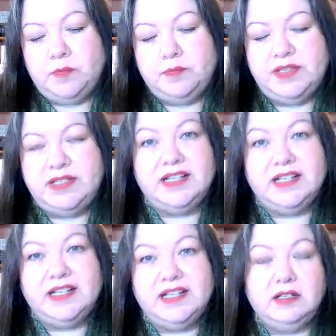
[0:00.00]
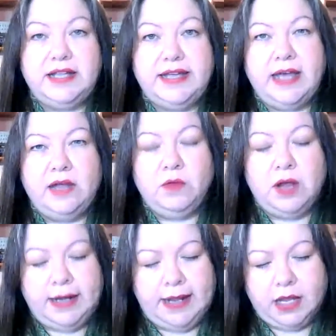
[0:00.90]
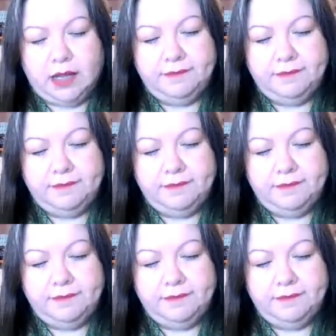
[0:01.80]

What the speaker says: particularly ironic.